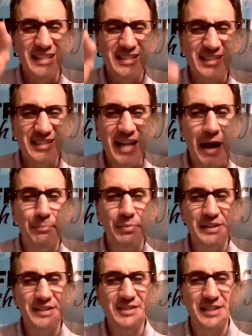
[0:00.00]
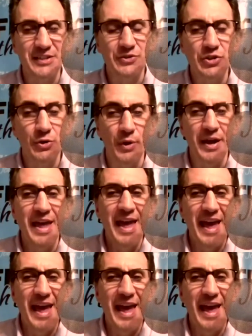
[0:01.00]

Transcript: Stop listening to it.